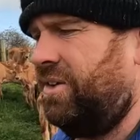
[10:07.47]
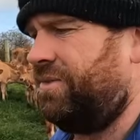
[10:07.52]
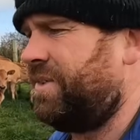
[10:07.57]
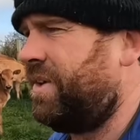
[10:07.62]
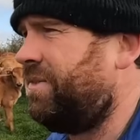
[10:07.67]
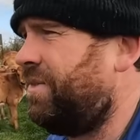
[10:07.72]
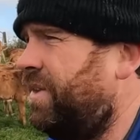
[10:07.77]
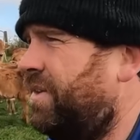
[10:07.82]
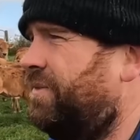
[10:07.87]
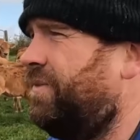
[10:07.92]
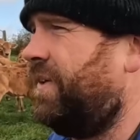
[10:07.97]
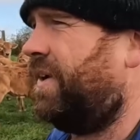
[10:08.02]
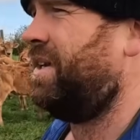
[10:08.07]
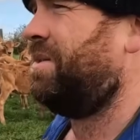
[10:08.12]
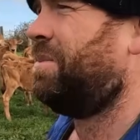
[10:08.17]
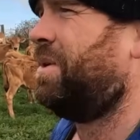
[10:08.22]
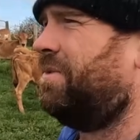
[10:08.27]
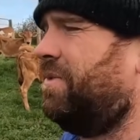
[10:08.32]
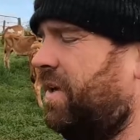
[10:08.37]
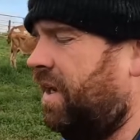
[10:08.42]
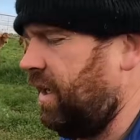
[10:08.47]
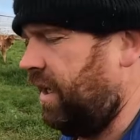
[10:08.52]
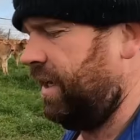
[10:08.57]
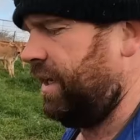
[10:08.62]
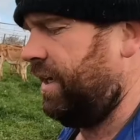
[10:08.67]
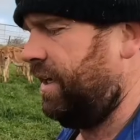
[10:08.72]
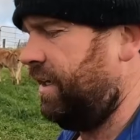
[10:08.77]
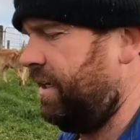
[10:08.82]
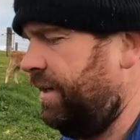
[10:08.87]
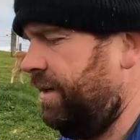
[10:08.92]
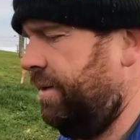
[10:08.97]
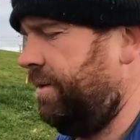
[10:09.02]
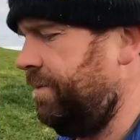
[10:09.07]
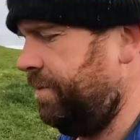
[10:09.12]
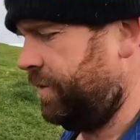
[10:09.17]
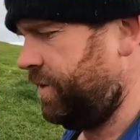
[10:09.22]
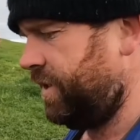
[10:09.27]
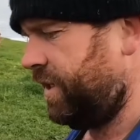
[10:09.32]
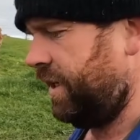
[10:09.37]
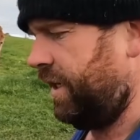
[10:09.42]
I've given the feed a bit of a clean. I'm
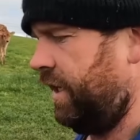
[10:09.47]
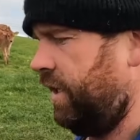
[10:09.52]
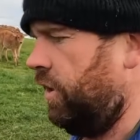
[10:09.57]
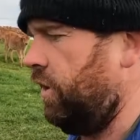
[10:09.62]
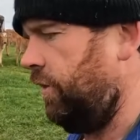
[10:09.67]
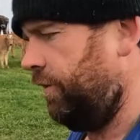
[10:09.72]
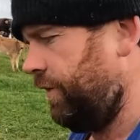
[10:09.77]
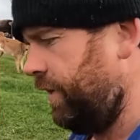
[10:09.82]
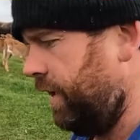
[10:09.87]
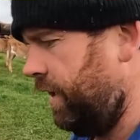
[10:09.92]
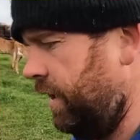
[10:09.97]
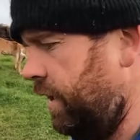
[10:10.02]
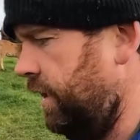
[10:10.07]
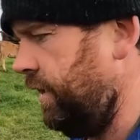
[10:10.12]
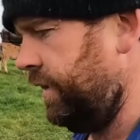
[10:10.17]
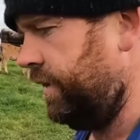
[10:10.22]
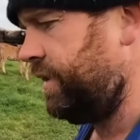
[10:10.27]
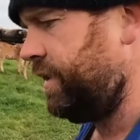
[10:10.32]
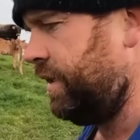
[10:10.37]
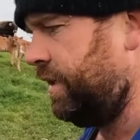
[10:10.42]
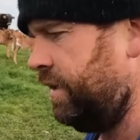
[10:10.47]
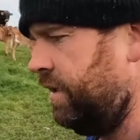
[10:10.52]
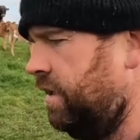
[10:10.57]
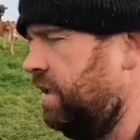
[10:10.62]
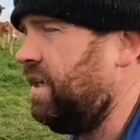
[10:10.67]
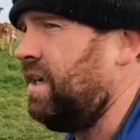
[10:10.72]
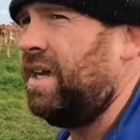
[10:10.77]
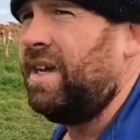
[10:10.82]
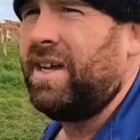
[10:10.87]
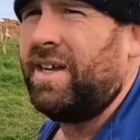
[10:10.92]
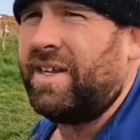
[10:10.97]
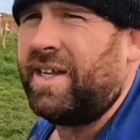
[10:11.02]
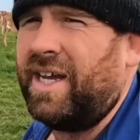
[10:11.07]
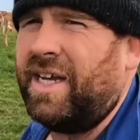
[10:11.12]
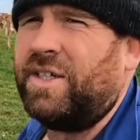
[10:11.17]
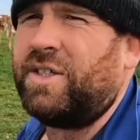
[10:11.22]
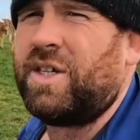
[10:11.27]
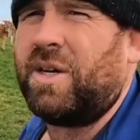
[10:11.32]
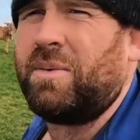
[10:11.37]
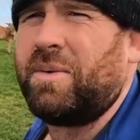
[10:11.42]
just going to head over and
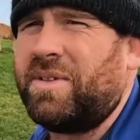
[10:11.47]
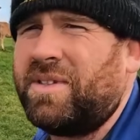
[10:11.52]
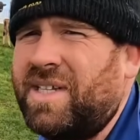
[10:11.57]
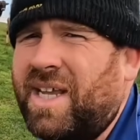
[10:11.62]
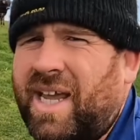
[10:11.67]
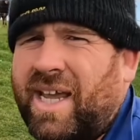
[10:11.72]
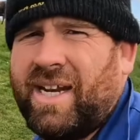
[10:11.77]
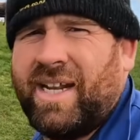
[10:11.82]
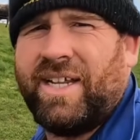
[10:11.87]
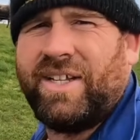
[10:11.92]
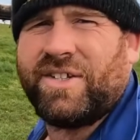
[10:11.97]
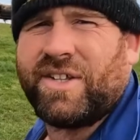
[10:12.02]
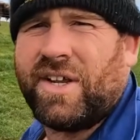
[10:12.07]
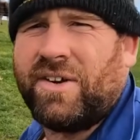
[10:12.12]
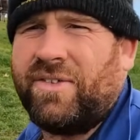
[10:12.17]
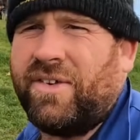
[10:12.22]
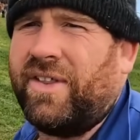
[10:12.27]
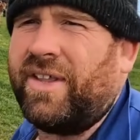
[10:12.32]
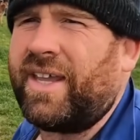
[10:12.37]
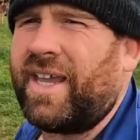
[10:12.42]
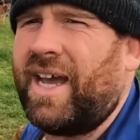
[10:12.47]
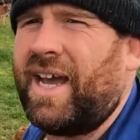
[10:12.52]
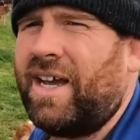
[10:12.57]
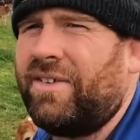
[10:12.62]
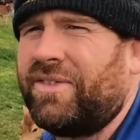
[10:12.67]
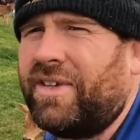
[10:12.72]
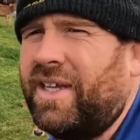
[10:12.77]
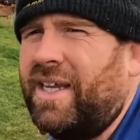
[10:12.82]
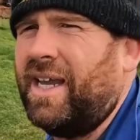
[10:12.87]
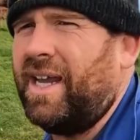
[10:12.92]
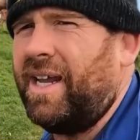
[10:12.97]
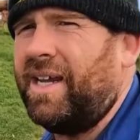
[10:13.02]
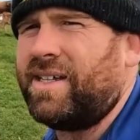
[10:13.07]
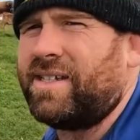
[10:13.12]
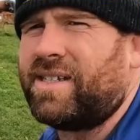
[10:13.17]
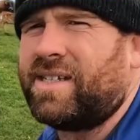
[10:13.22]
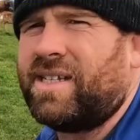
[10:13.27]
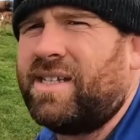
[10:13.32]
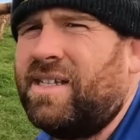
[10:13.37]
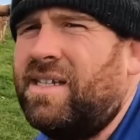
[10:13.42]
catch up with Dad. He's over at the calving
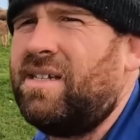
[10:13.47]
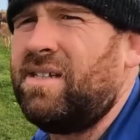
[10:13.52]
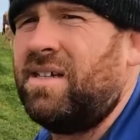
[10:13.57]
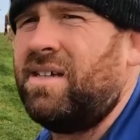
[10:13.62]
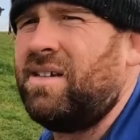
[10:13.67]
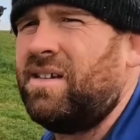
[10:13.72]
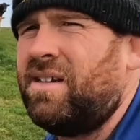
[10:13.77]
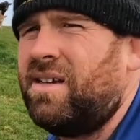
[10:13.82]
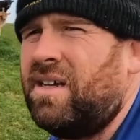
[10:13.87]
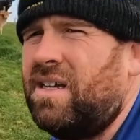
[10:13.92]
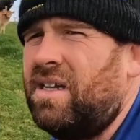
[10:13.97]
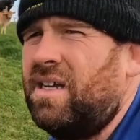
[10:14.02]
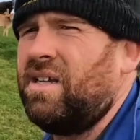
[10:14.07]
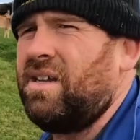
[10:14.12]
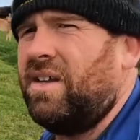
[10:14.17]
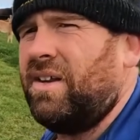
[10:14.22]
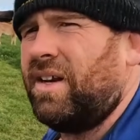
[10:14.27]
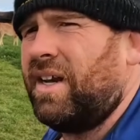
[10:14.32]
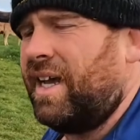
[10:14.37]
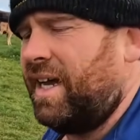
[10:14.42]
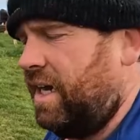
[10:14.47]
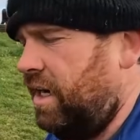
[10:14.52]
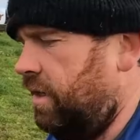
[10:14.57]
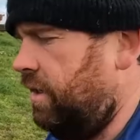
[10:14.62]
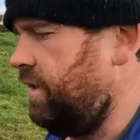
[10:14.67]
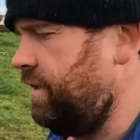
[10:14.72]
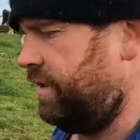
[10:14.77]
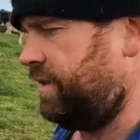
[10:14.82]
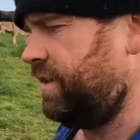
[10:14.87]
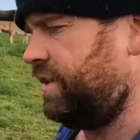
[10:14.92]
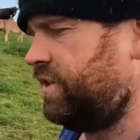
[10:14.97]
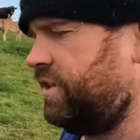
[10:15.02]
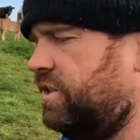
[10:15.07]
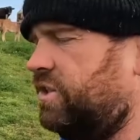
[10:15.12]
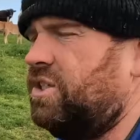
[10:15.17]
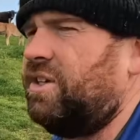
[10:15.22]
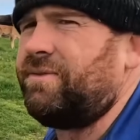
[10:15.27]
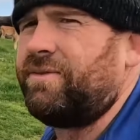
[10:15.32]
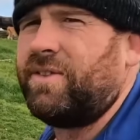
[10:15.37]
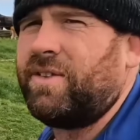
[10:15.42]
cows now. He's actually
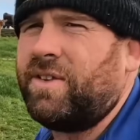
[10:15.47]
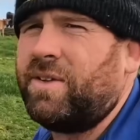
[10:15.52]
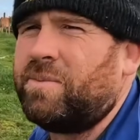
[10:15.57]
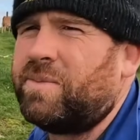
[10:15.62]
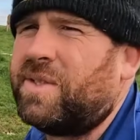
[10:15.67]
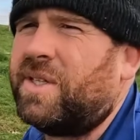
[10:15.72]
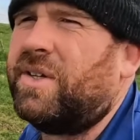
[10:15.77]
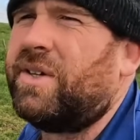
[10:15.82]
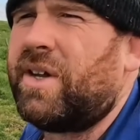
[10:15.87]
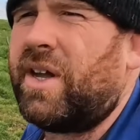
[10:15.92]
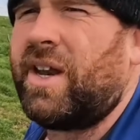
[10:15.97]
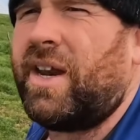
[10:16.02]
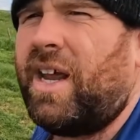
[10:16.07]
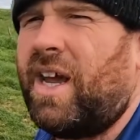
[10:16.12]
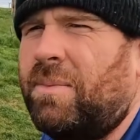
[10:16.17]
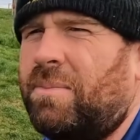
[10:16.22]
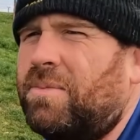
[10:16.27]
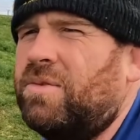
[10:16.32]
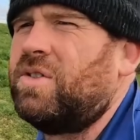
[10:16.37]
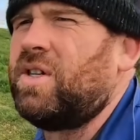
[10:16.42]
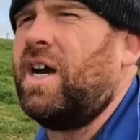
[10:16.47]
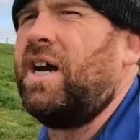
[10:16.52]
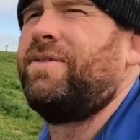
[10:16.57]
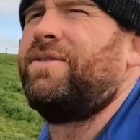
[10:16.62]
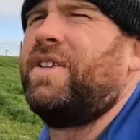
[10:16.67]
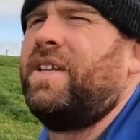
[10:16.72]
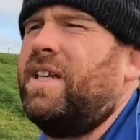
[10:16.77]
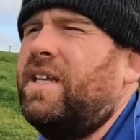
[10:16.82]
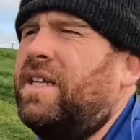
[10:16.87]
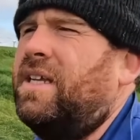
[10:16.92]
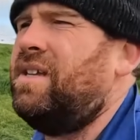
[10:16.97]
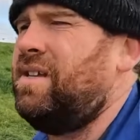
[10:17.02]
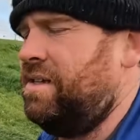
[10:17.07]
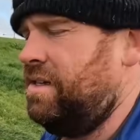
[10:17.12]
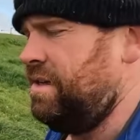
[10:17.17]
shifted them, so we're going to help him draft any